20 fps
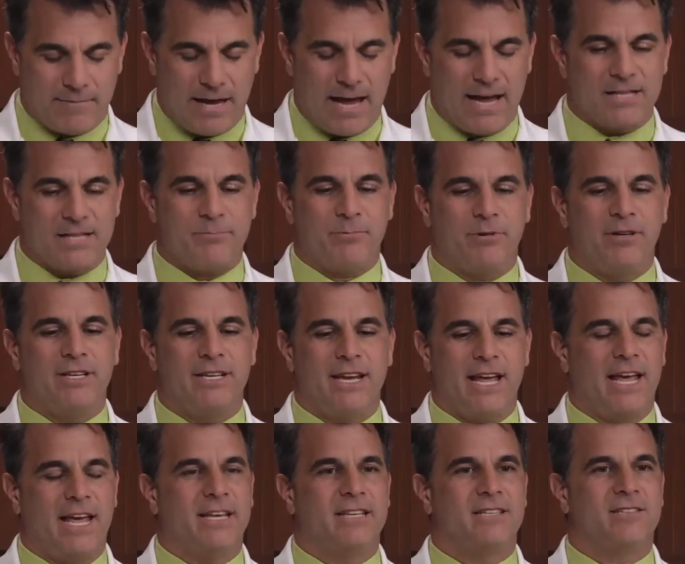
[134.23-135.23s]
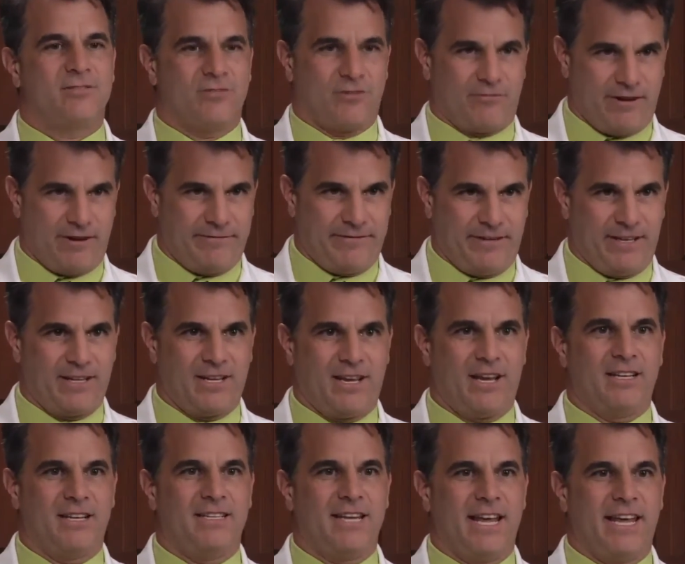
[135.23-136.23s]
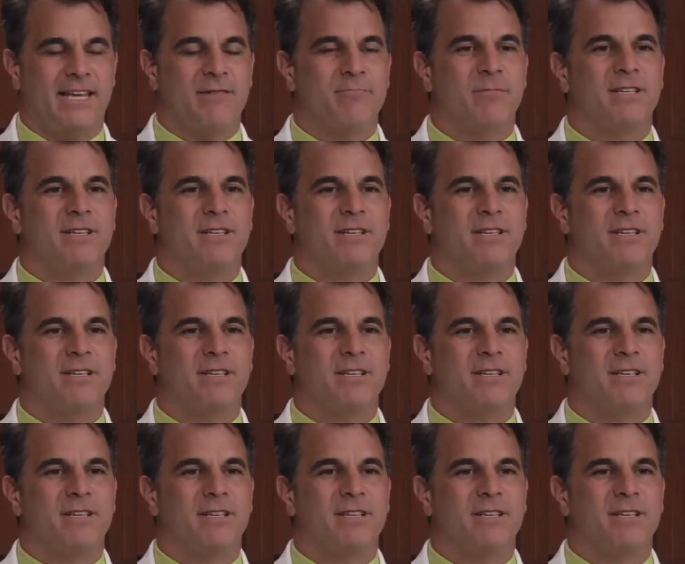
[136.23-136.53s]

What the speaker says: Aspirin a day is terrific. I take it